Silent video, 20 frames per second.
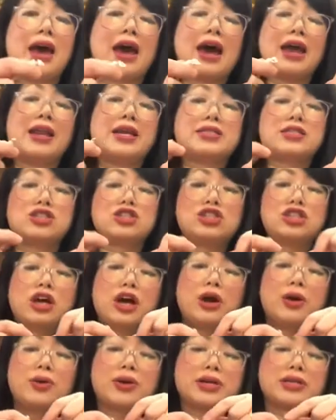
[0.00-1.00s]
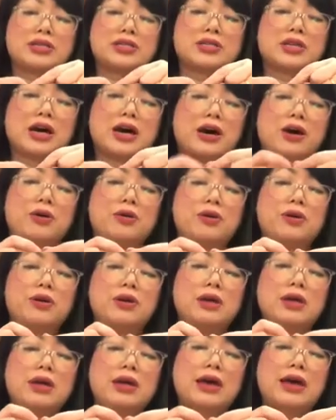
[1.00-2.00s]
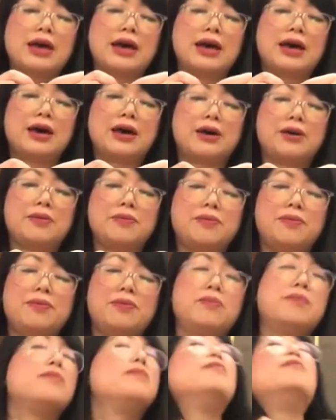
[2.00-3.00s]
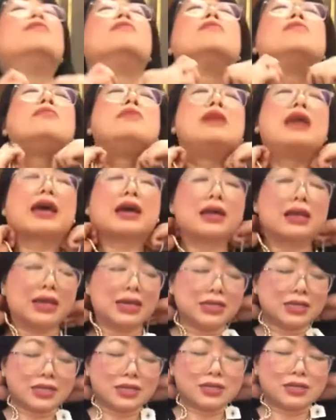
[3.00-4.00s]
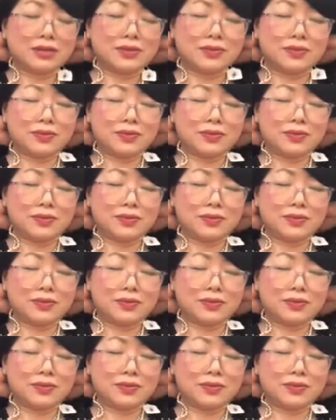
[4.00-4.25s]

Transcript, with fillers: and it's a choker style uh, necklace.